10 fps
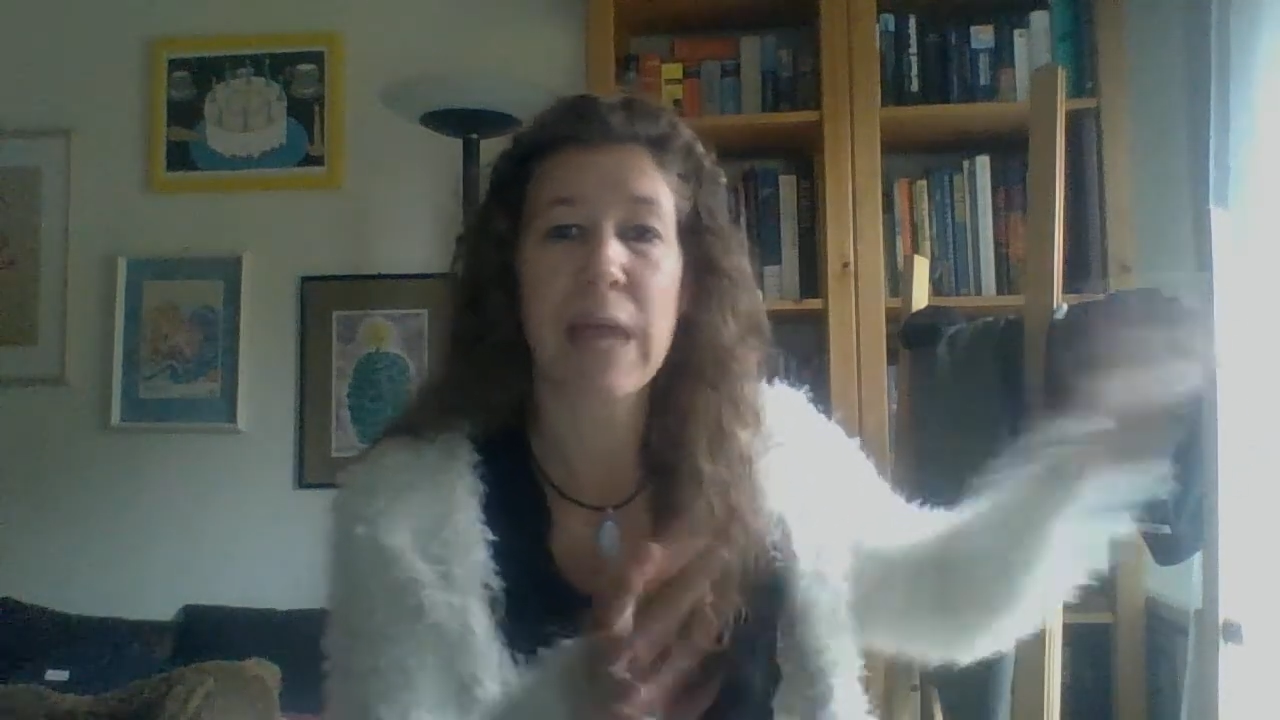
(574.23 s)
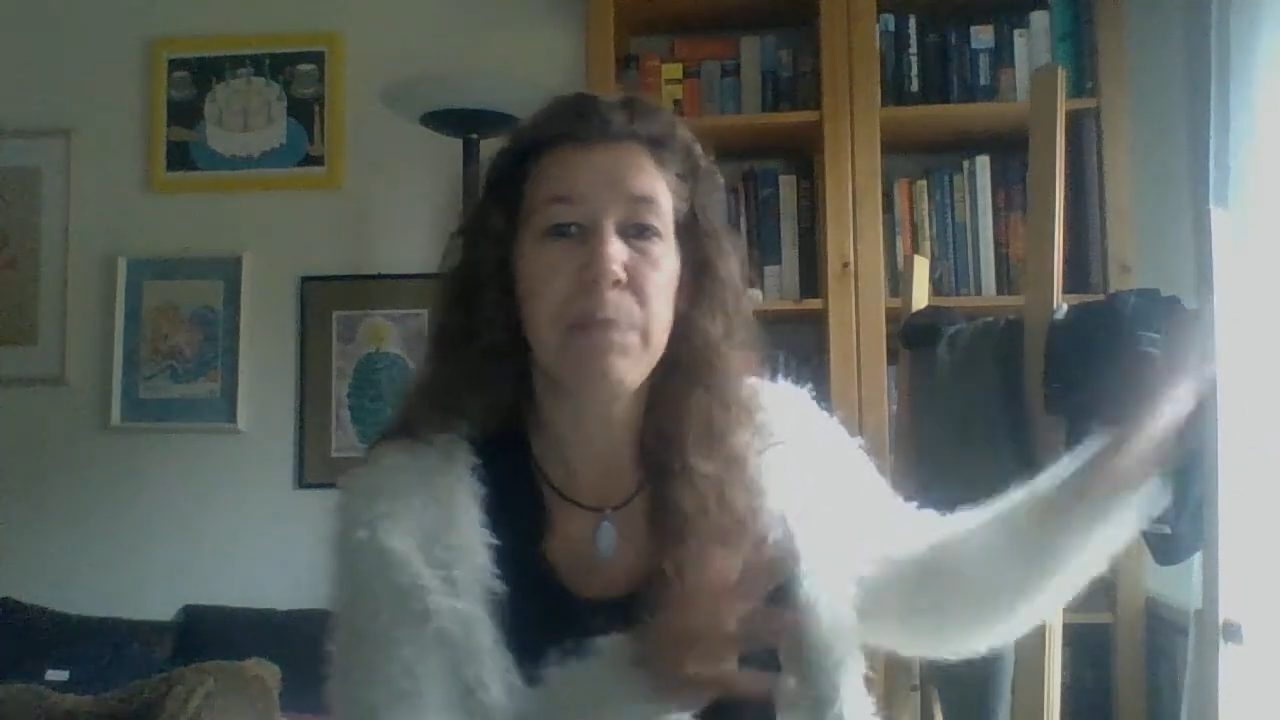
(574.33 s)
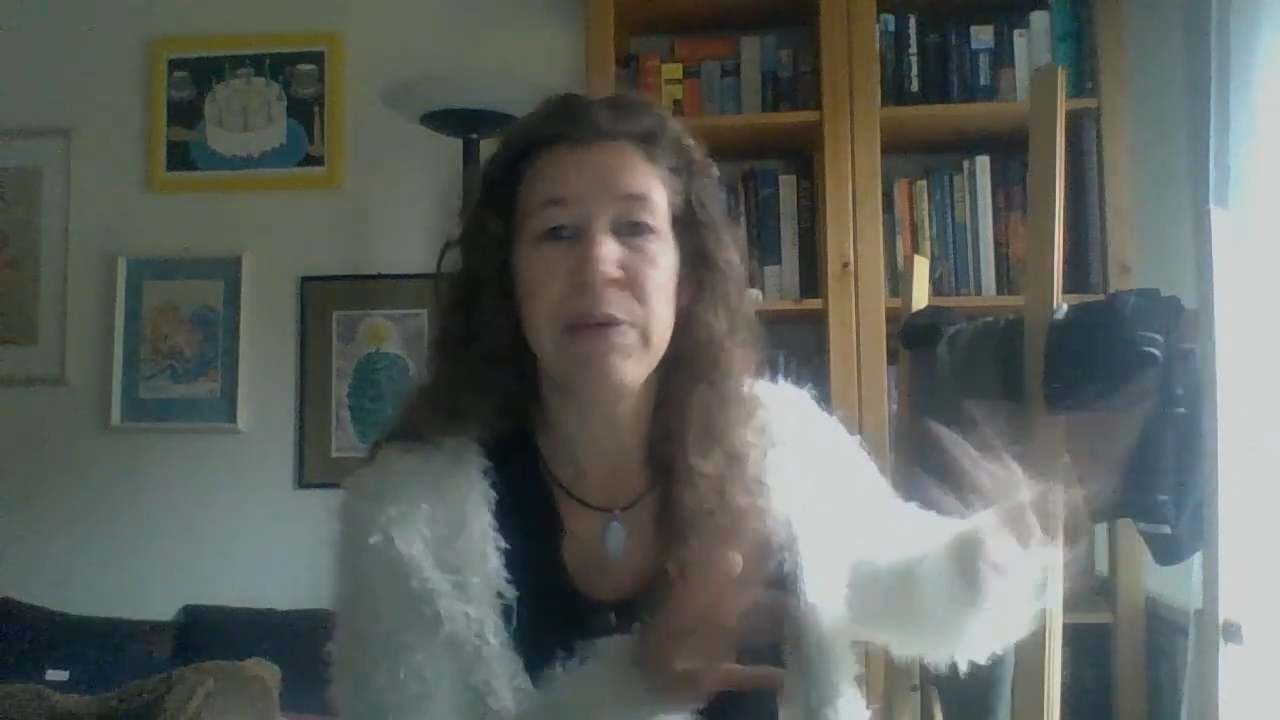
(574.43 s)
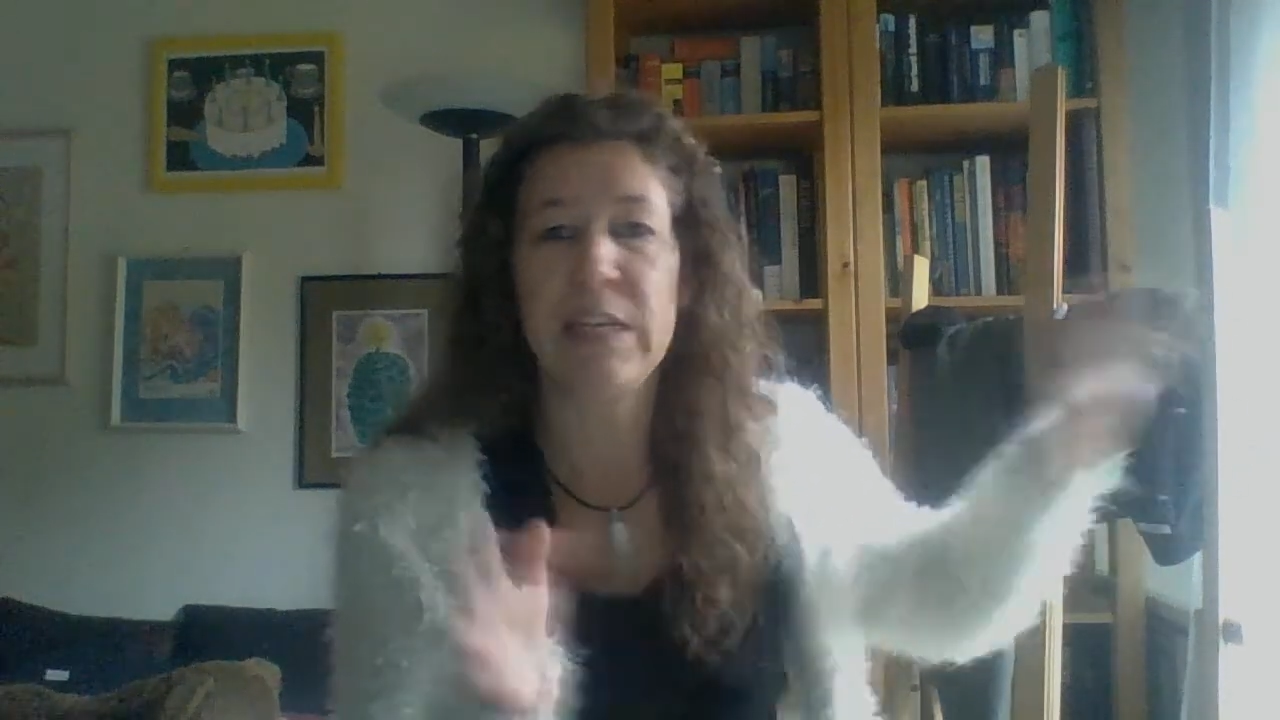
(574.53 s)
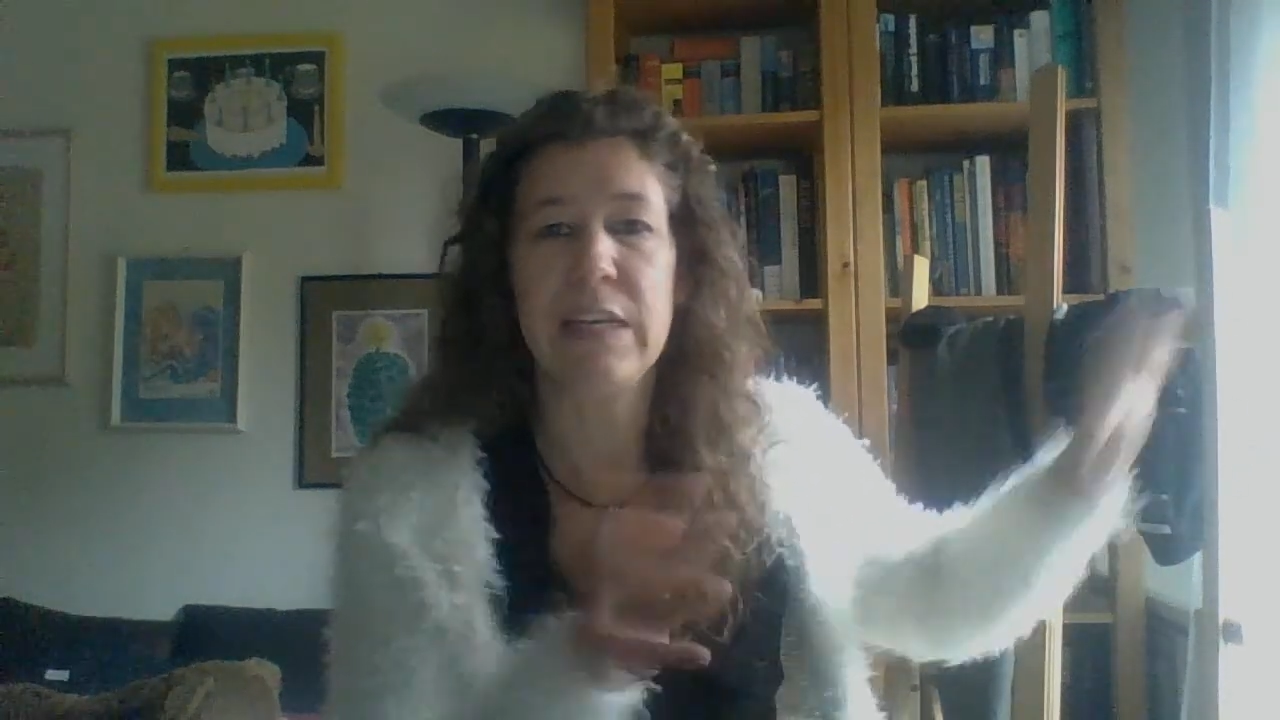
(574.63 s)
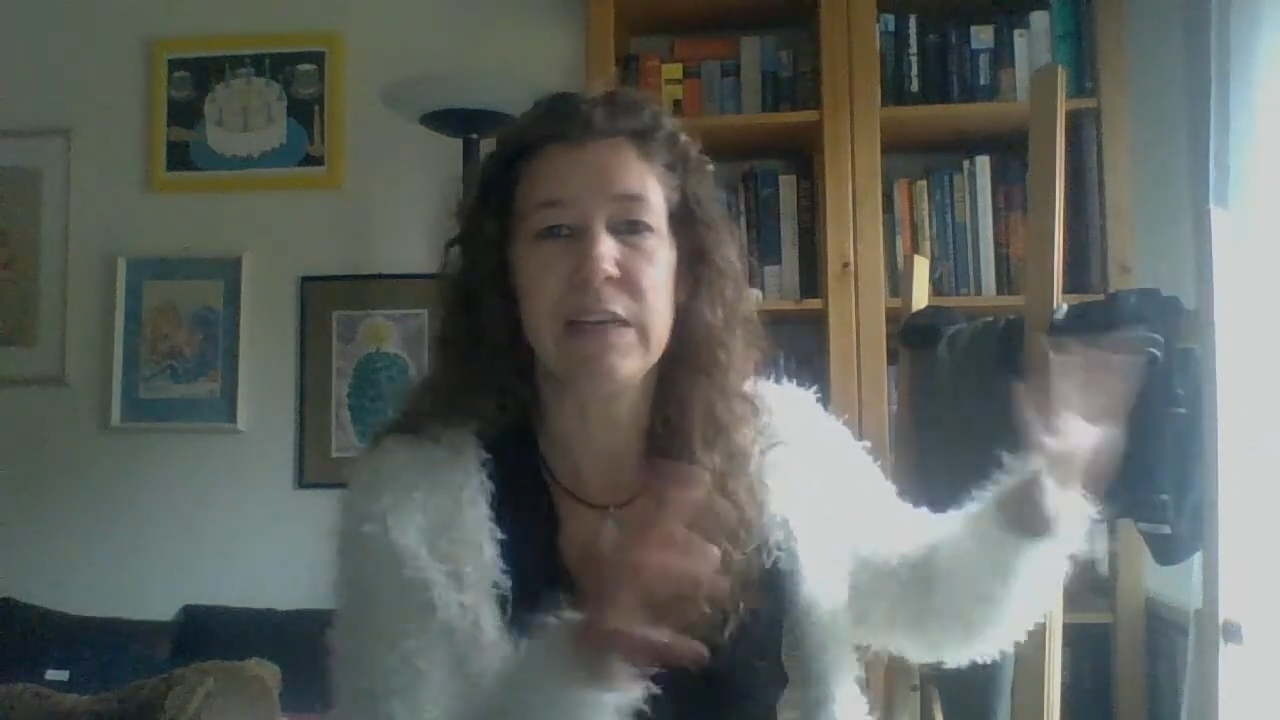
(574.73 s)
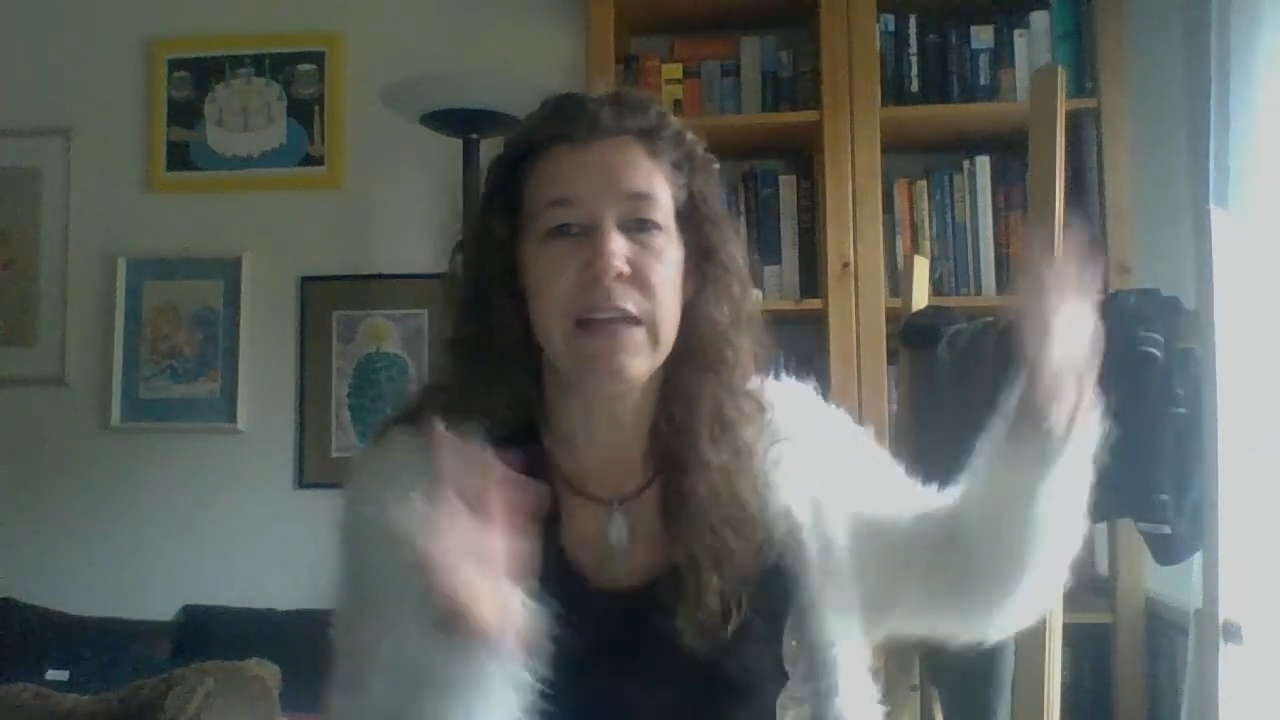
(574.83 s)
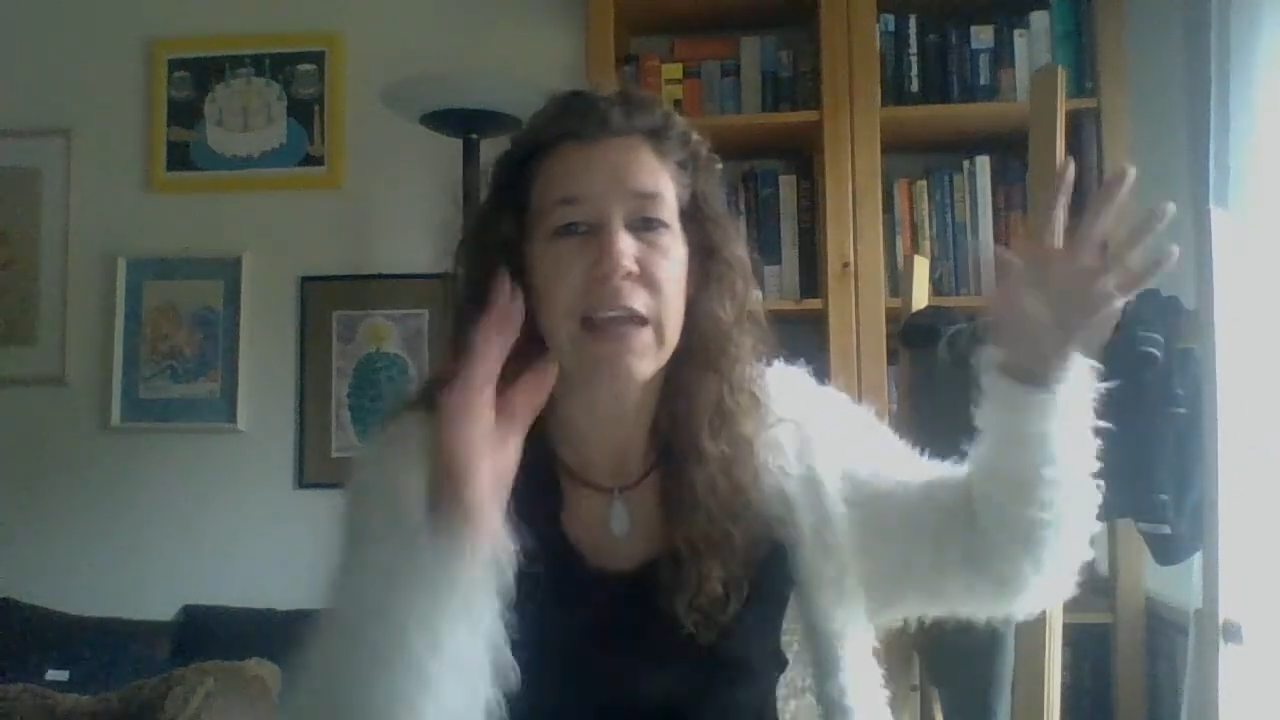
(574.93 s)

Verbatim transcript: happening